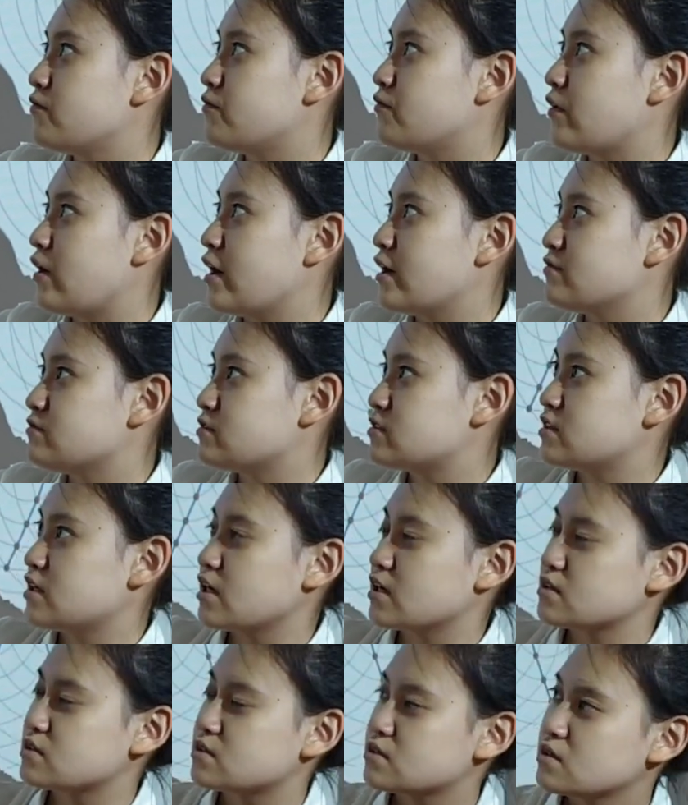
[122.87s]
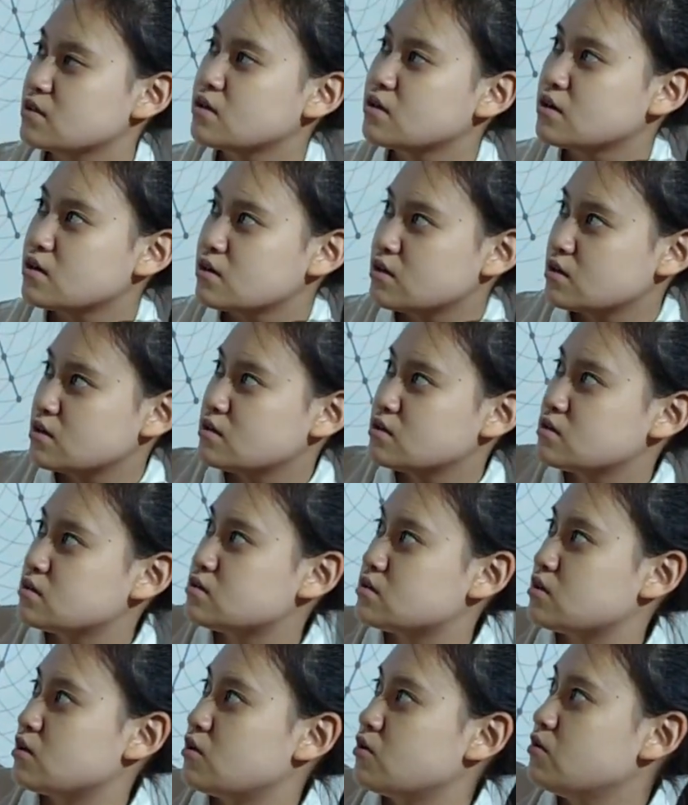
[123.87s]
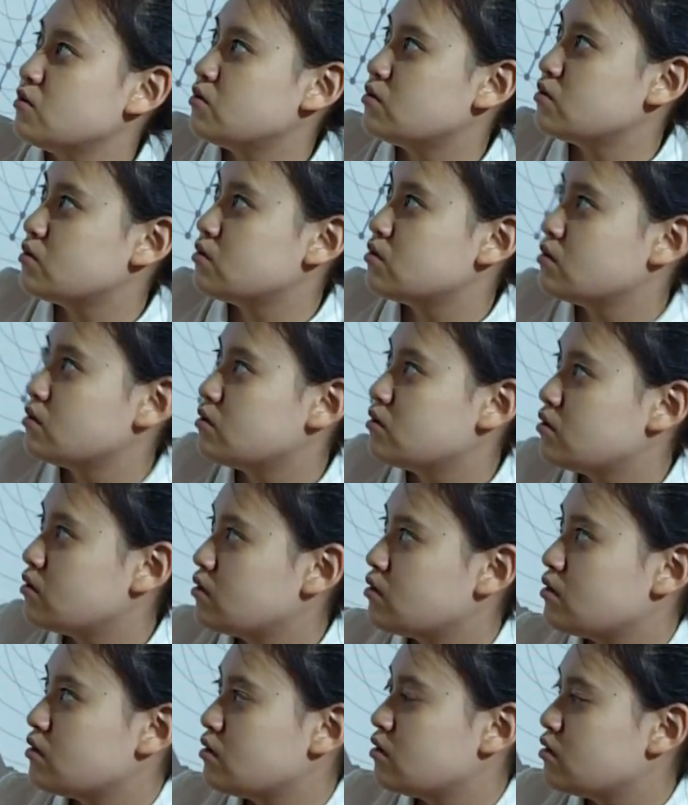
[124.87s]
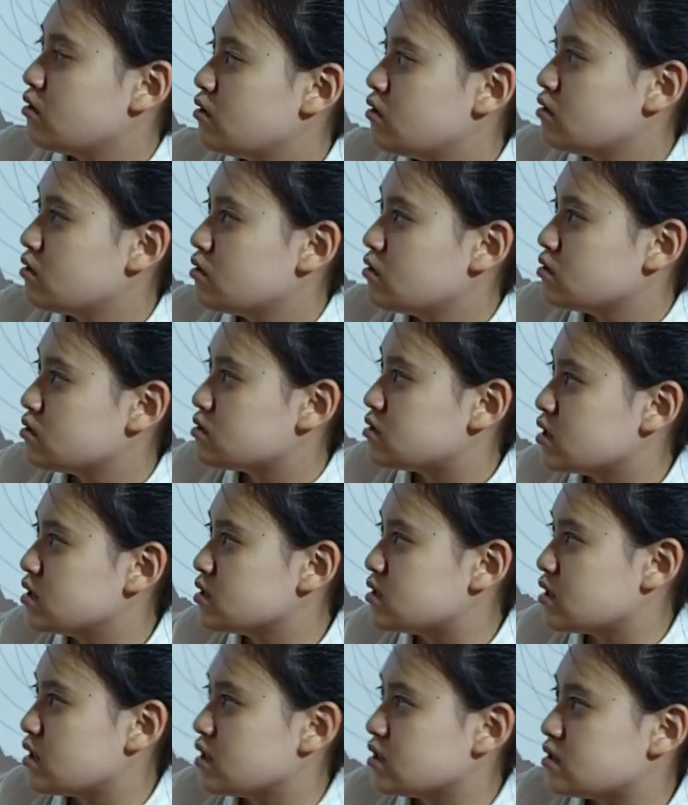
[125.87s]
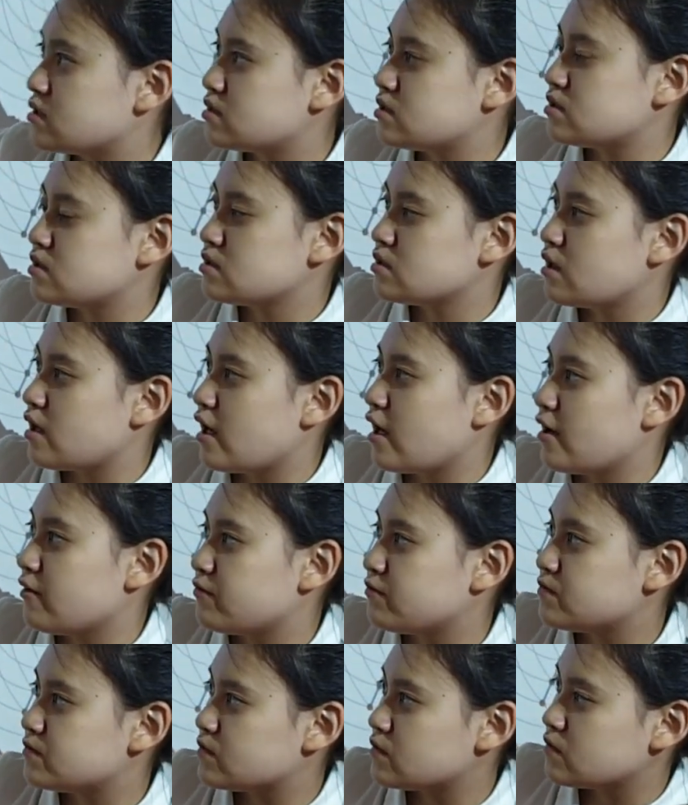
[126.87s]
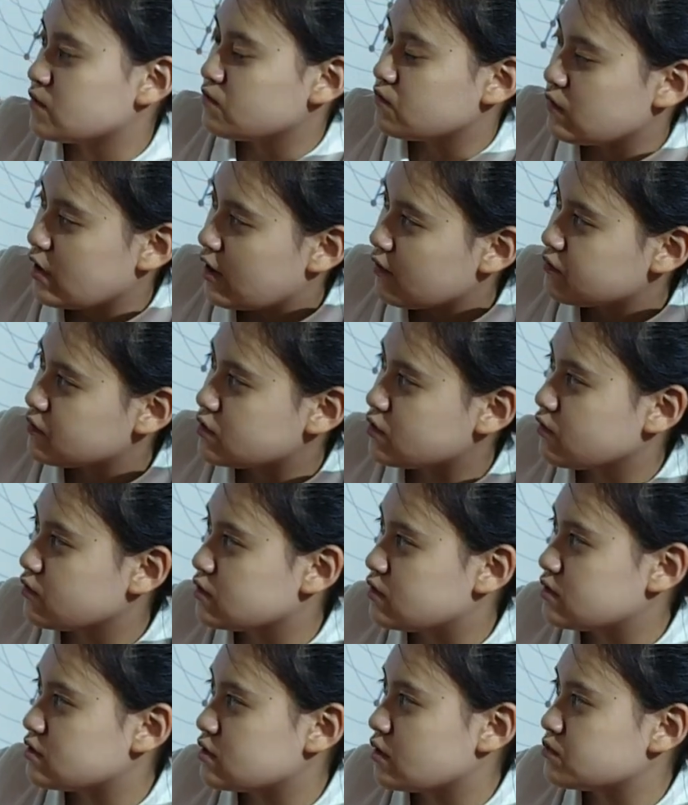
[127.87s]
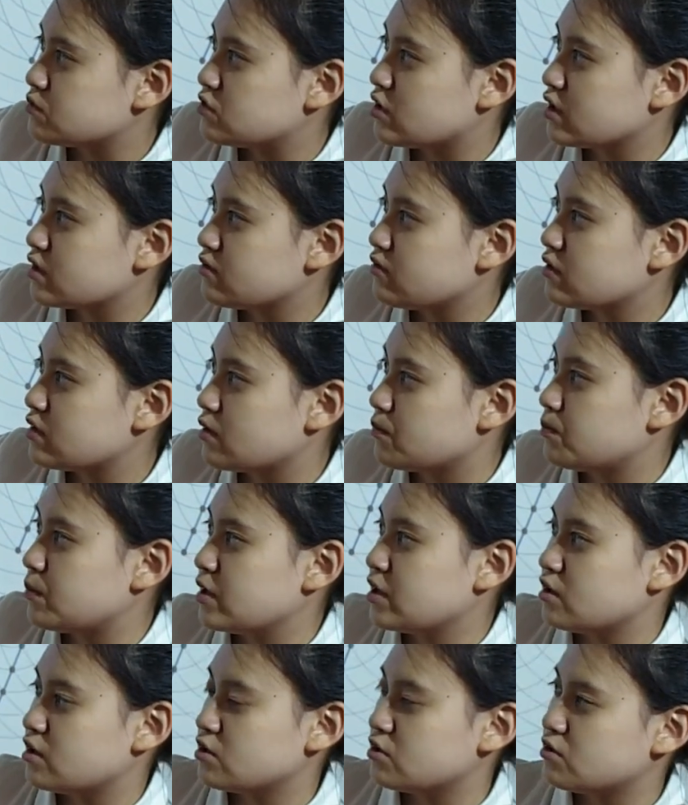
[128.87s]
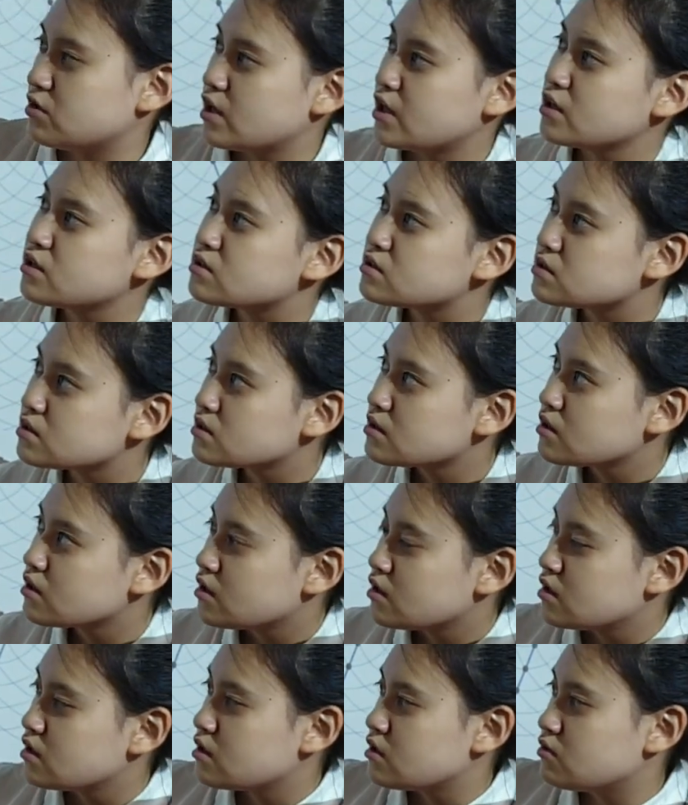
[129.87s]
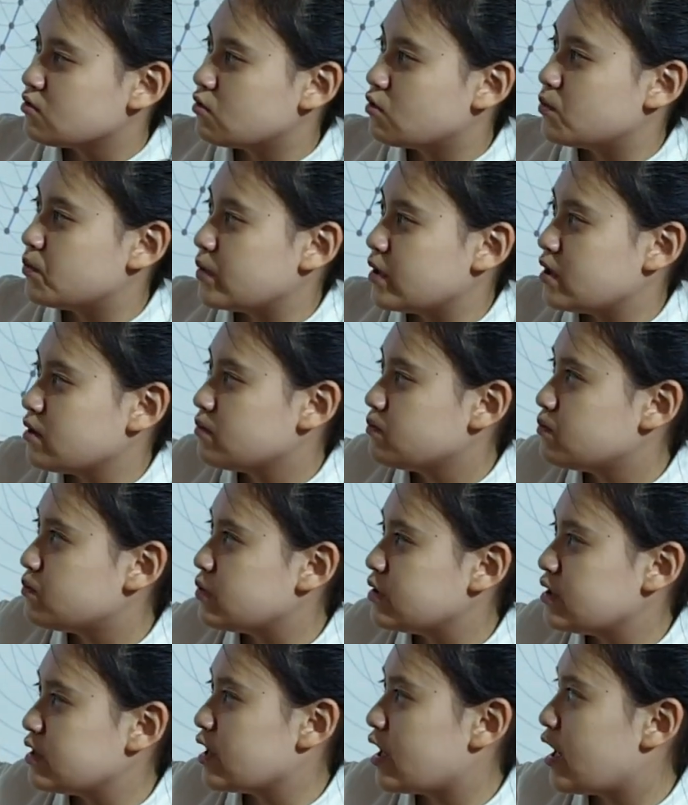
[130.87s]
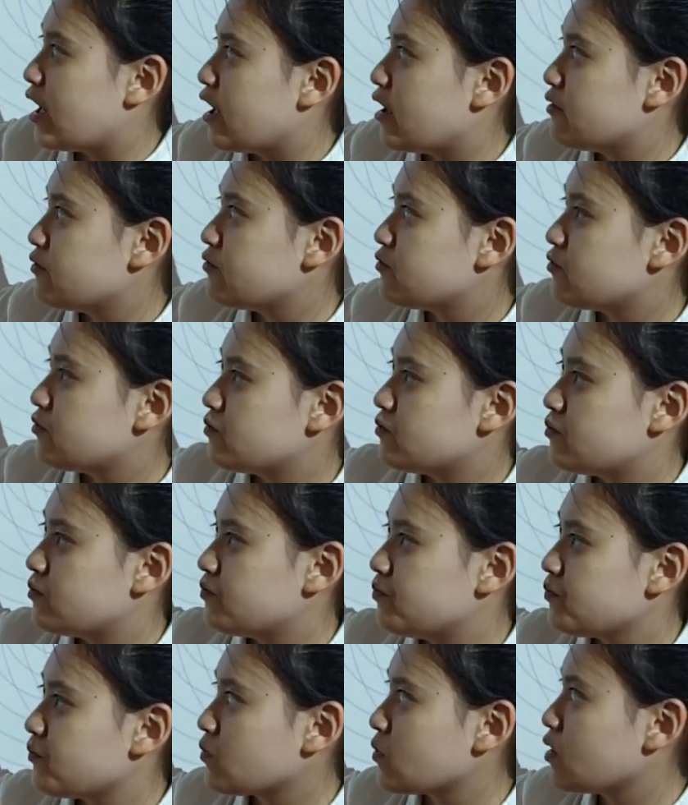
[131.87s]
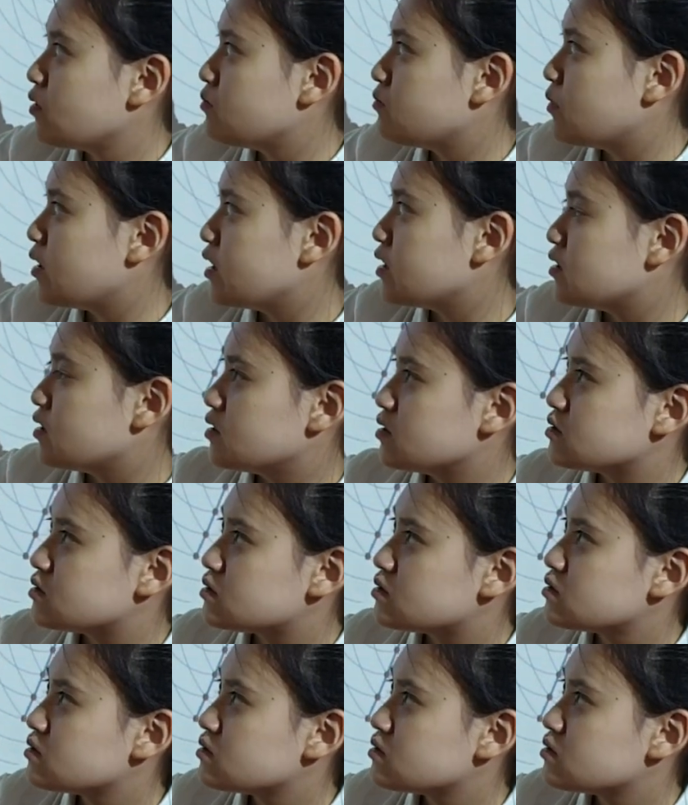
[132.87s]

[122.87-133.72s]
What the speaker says: 5, 6. So since it's F, we have to subtract it with a bigger unit. It will be BF minus